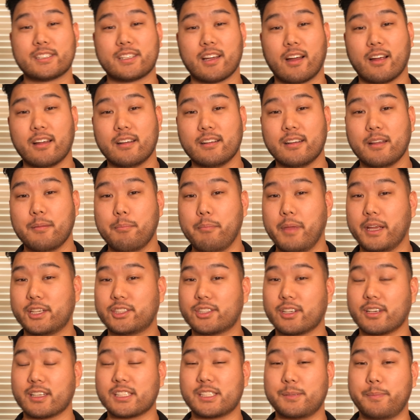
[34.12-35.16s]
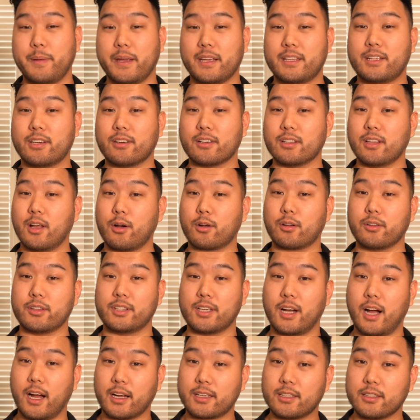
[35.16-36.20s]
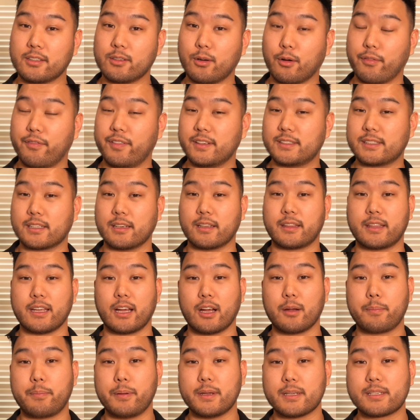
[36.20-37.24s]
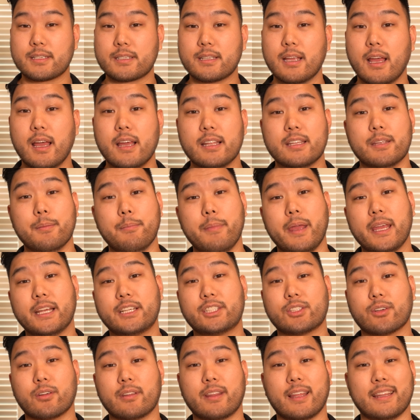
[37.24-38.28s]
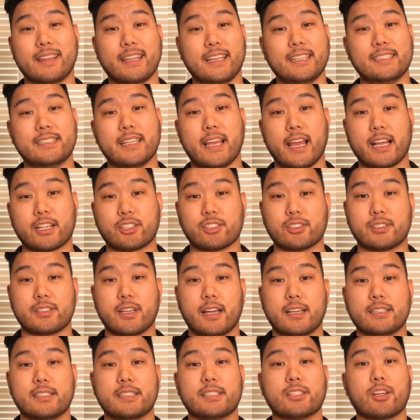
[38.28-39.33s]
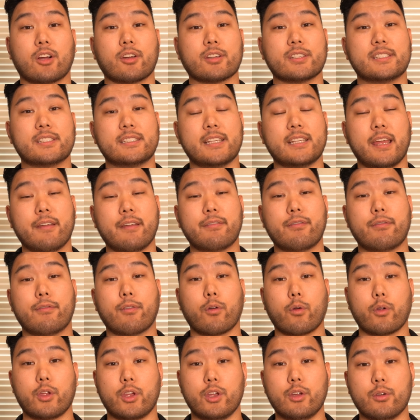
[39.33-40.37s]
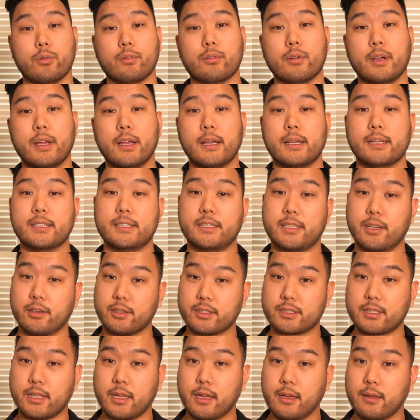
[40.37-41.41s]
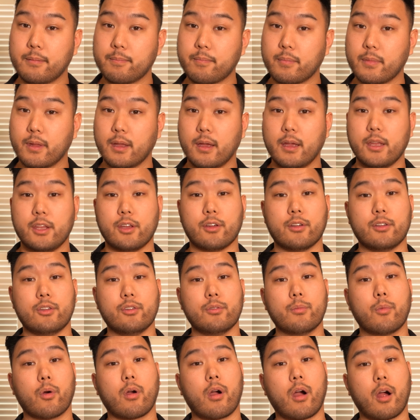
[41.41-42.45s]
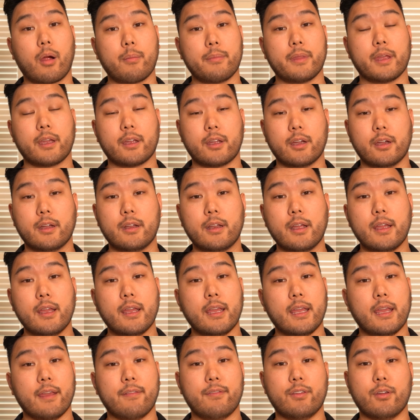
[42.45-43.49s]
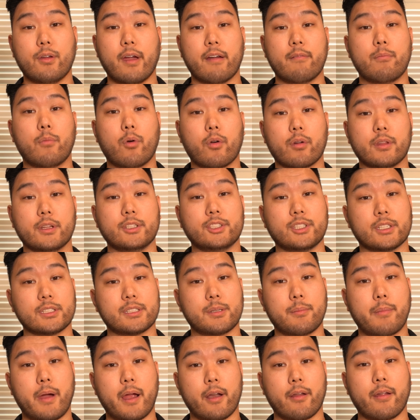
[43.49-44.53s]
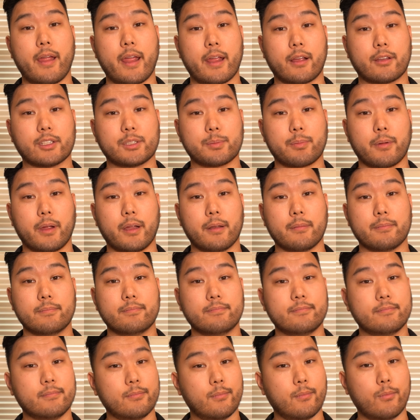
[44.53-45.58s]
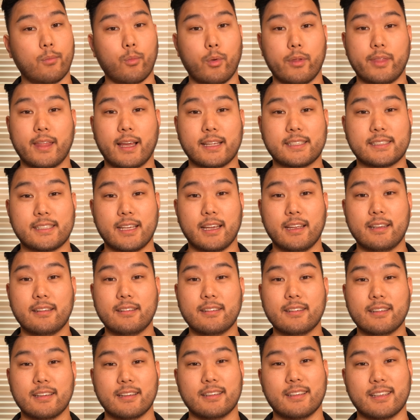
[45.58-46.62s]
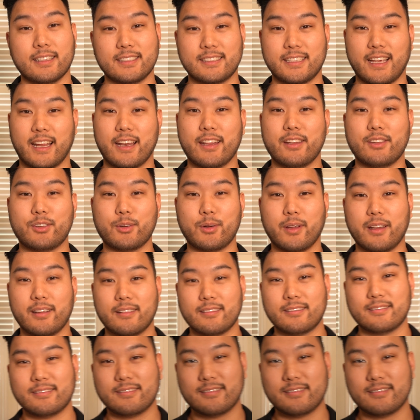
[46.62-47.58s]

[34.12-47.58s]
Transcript: start, make sure to speak to your local doctor or physical therapist to make sure that these exercises are safe for you. Seriously, you could do more harm than good if you have more than just a minor ankle sprain. With that said, let's get into it.